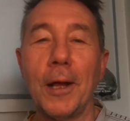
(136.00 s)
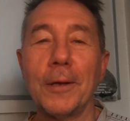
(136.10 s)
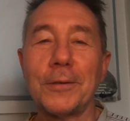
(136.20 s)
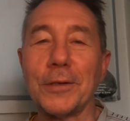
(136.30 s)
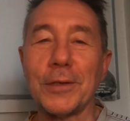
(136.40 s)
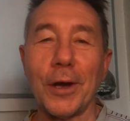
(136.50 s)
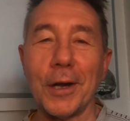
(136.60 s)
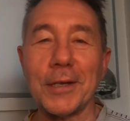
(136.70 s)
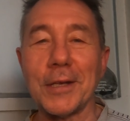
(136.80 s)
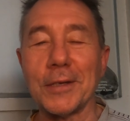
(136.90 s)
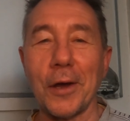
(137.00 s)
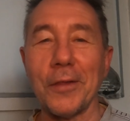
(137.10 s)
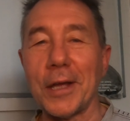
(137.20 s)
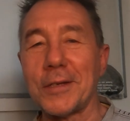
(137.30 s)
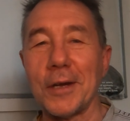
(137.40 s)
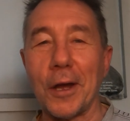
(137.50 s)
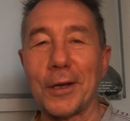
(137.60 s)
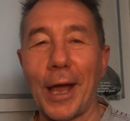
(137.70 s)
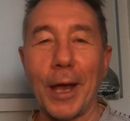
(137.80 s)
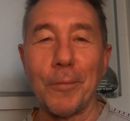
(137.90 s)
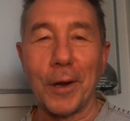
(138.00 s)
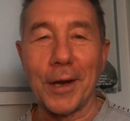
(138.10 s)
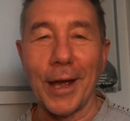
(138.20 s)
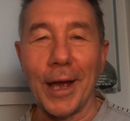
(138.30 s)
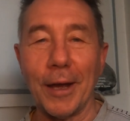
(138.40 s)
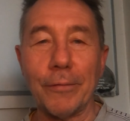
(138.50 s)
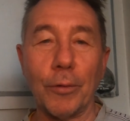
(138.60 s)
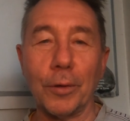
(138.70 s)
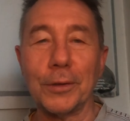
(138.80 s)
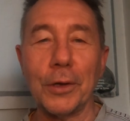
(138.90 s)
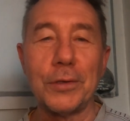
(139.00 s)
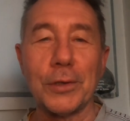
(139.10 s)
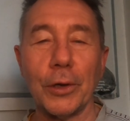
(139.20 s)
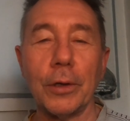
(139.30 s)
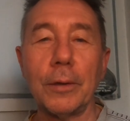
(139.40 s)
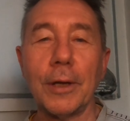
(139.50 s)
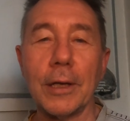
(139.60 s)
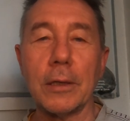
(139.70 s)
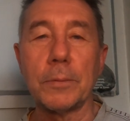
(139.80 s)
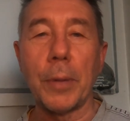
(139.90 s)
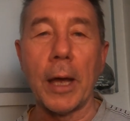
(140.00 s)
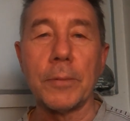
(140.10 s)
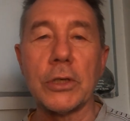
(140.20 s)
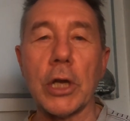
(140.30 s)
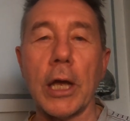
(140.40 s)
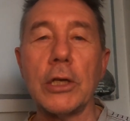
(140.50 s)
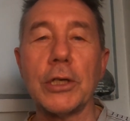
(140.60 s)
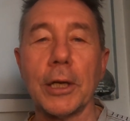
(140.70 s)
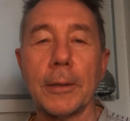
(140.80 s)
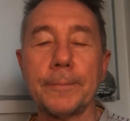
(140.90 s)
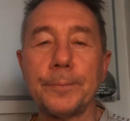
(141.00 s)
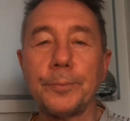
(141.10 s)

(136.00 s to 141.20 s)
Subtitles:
Society says, oh, that's an okay one to have, or used to. It's perhaps changing.